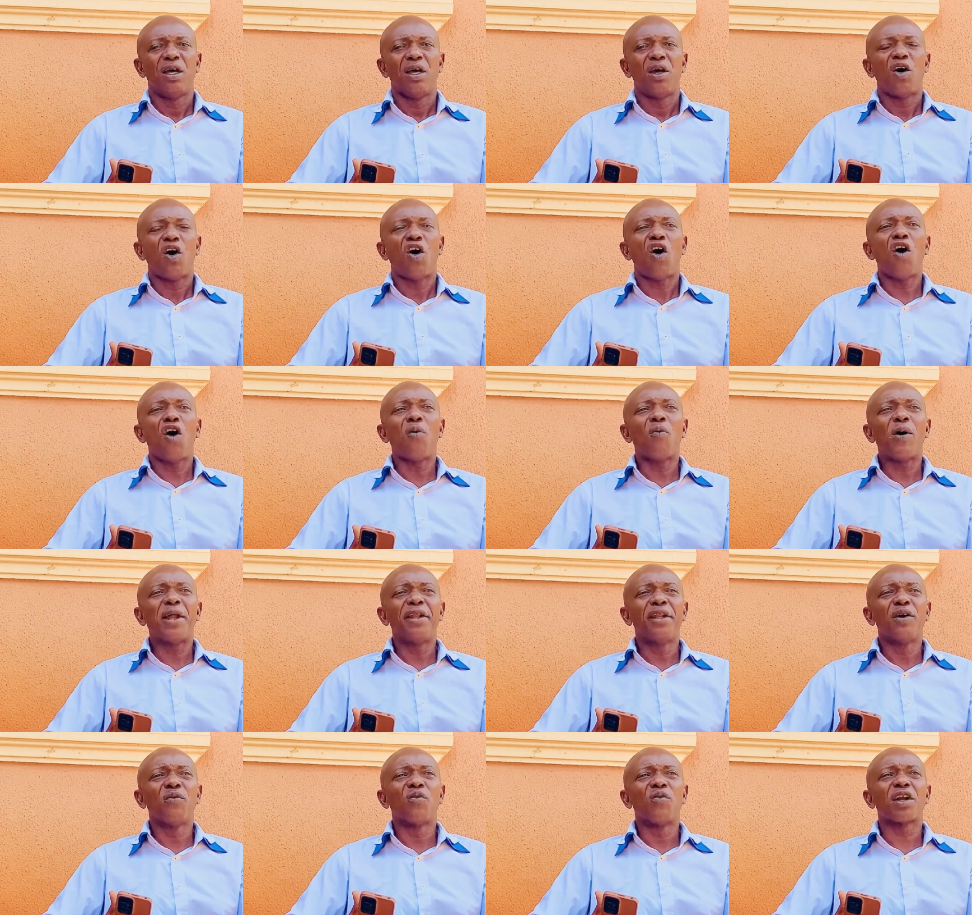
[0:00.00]
Oh, one
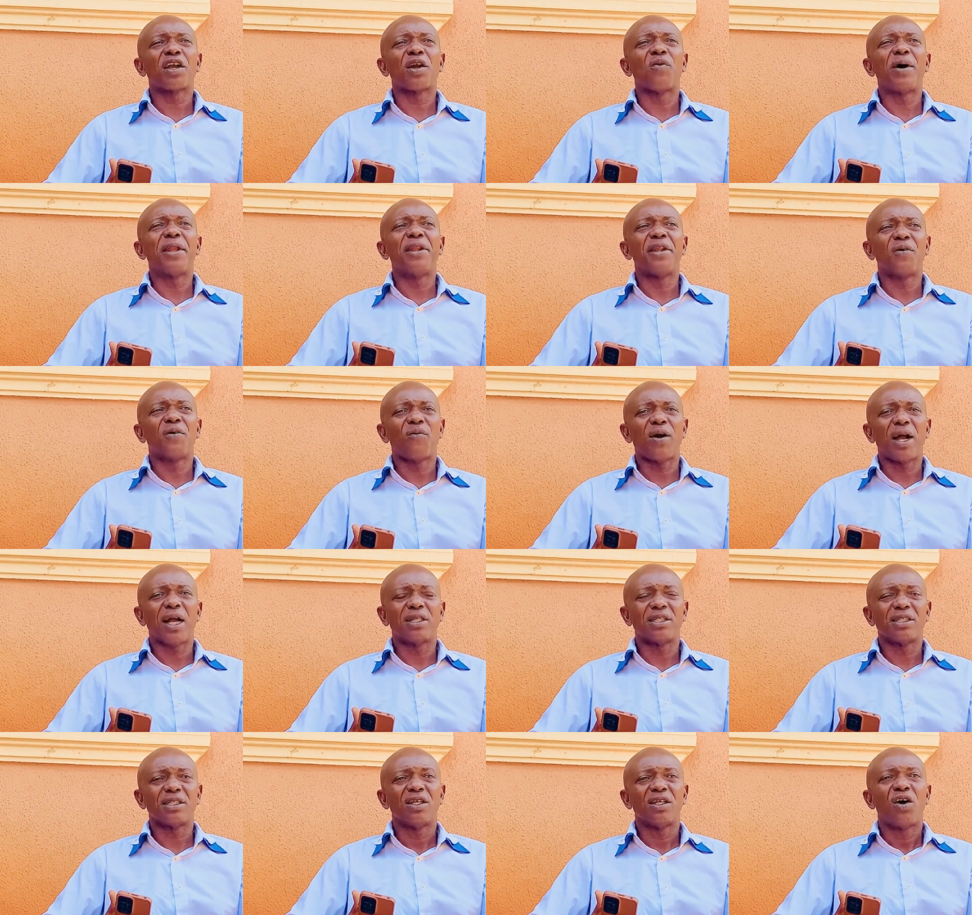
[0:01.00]
name working, one name
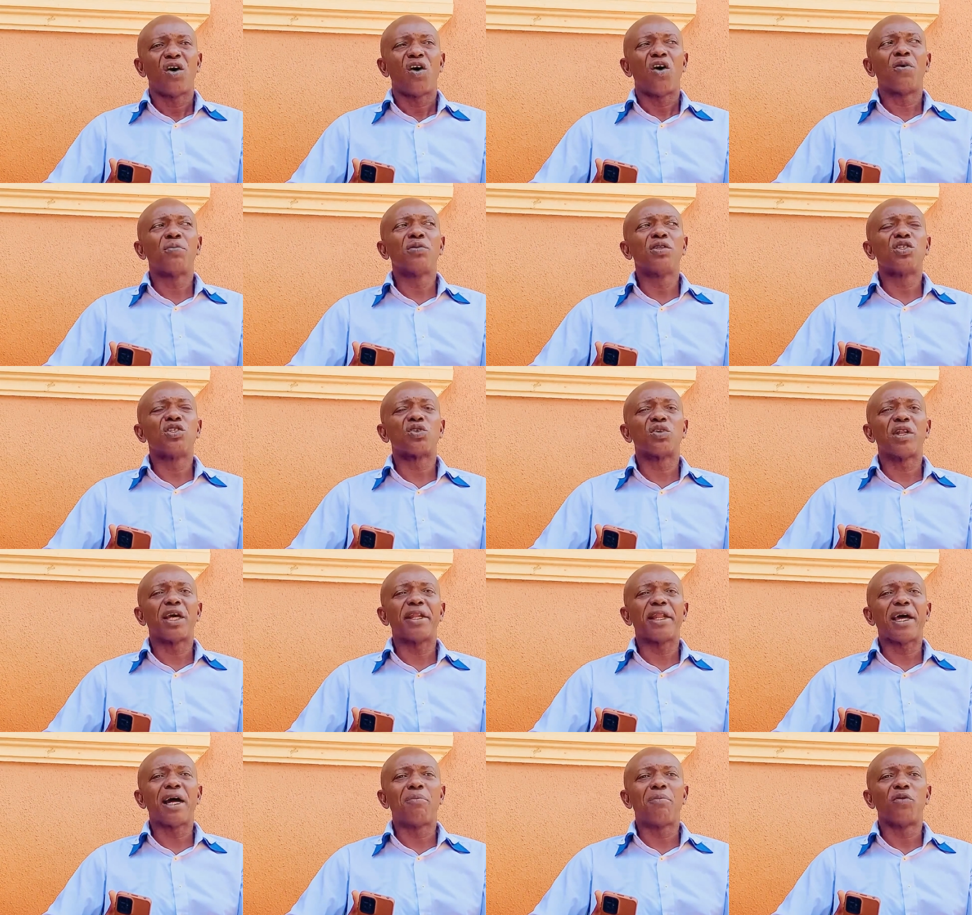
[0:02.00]
one. Open it soon
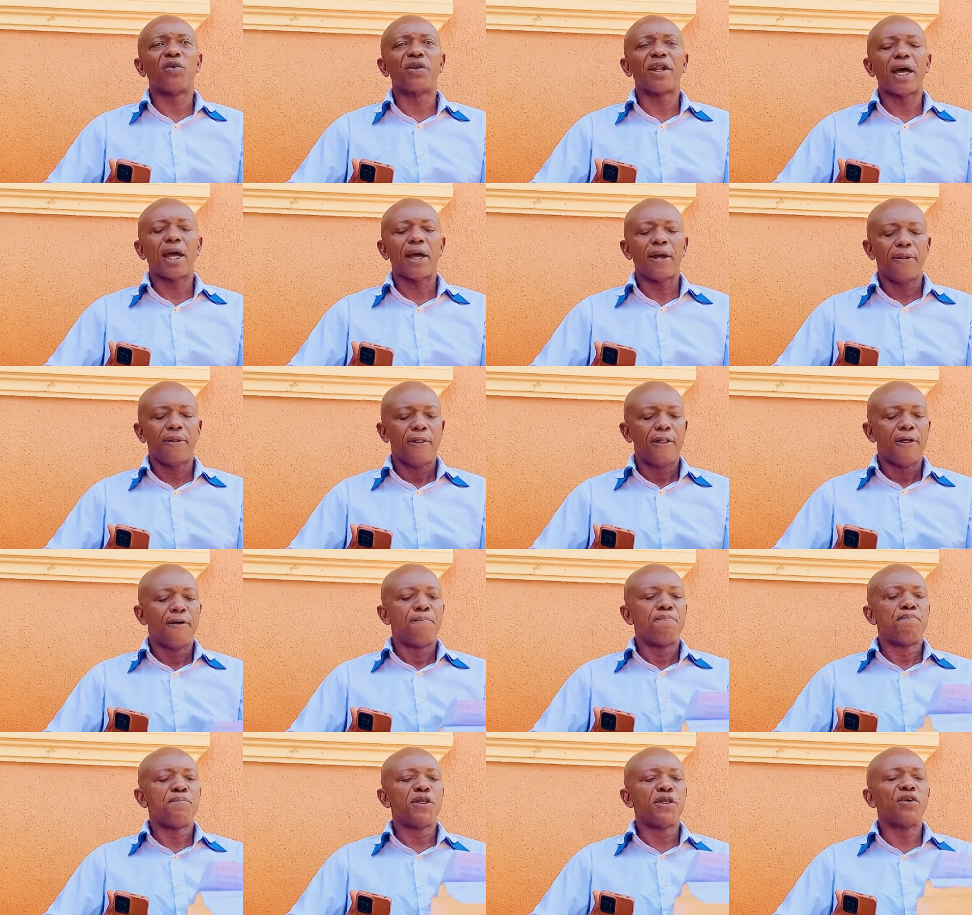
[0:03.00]
under Mona.
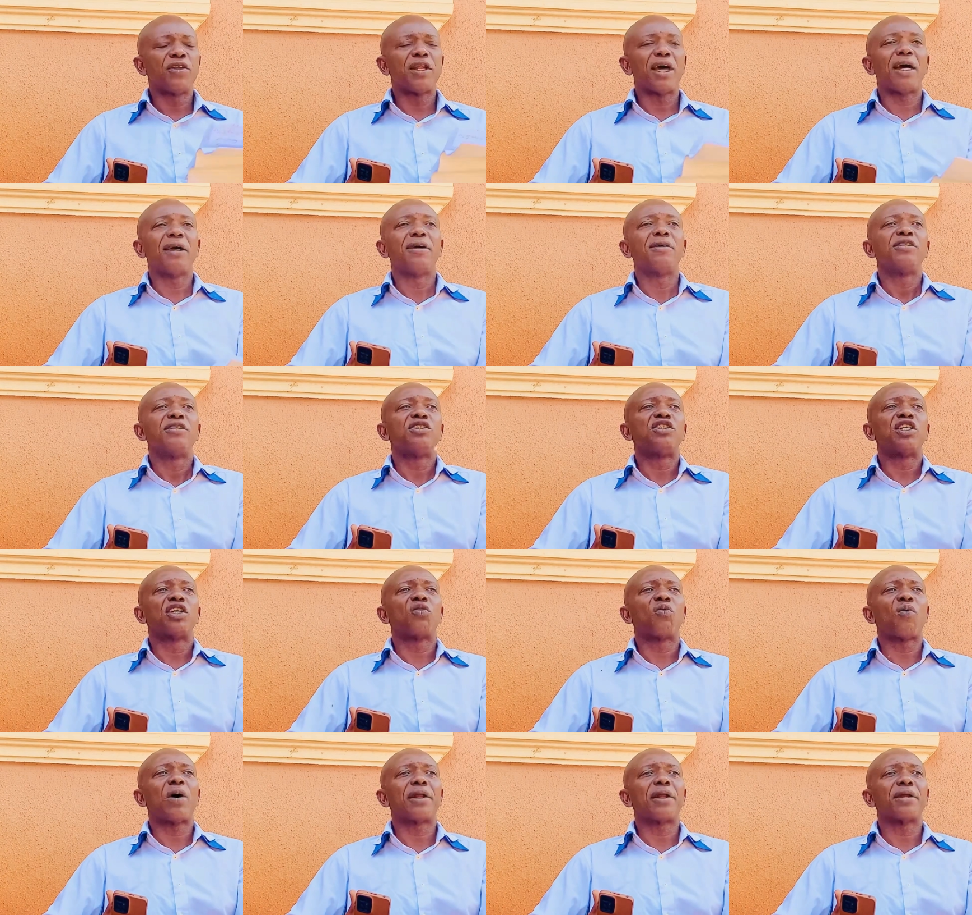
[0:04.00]
Biduna
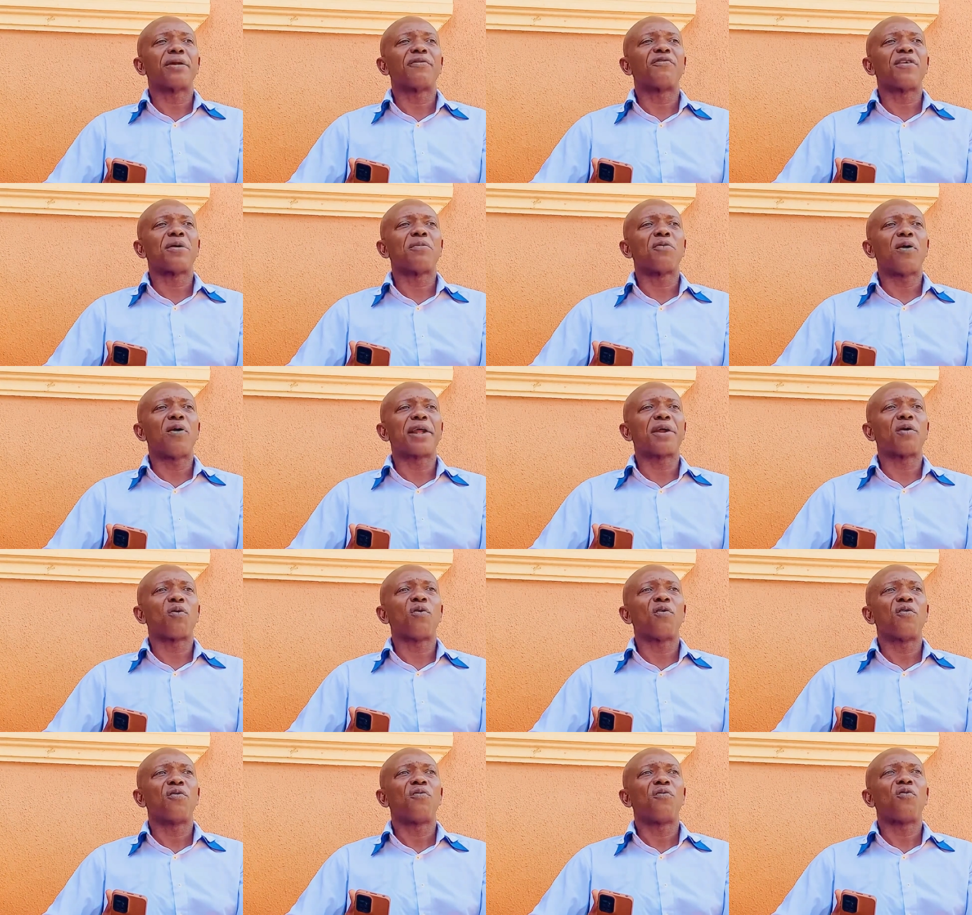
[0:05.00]
January, February.
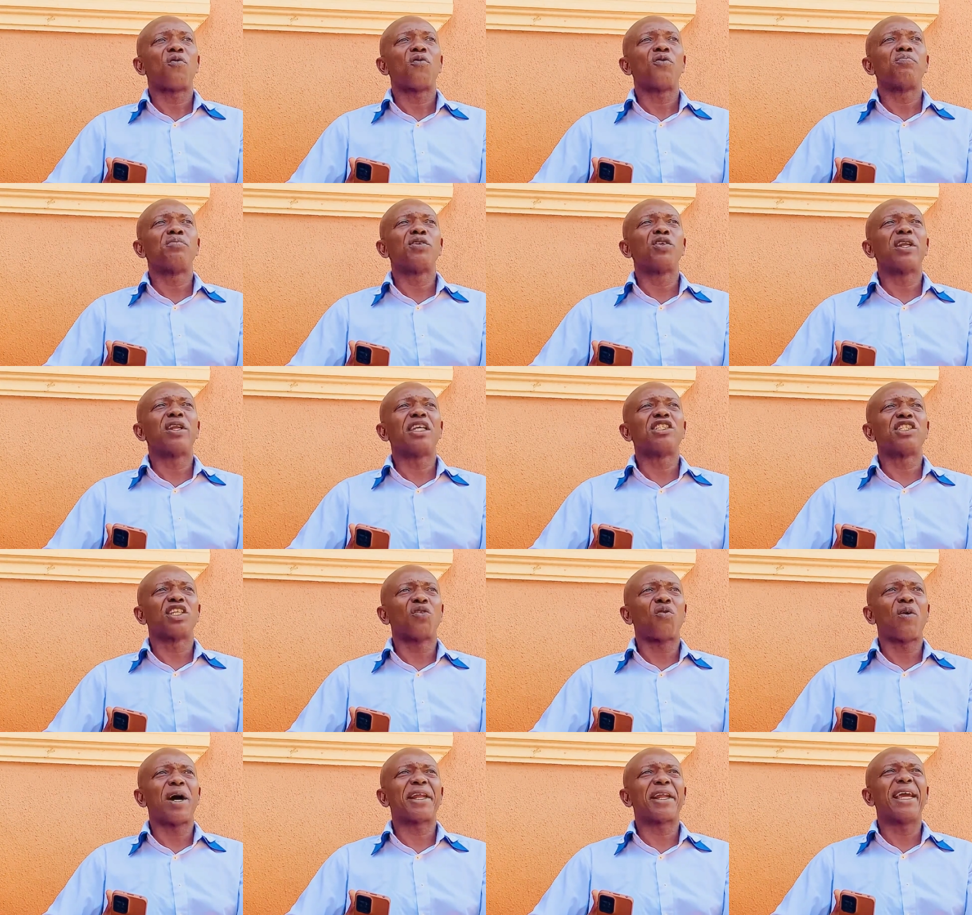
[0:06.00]
Biduna
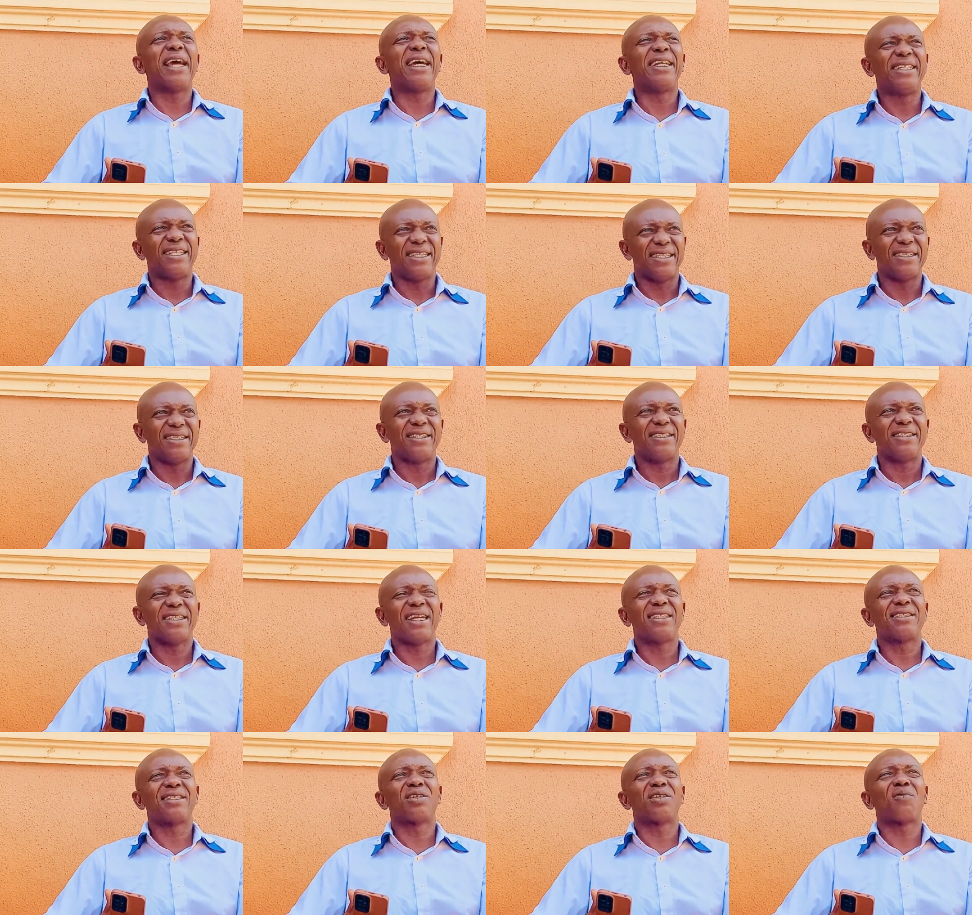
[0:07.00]
January ending. Yeah,
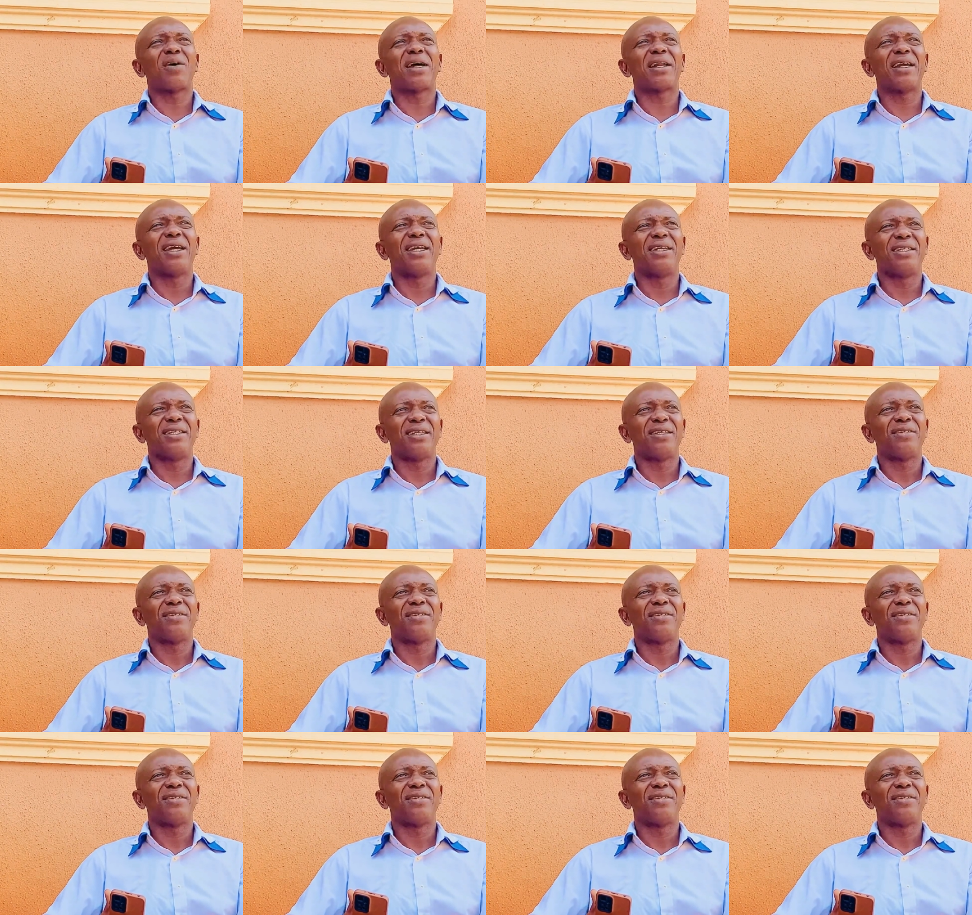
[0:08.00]
January ending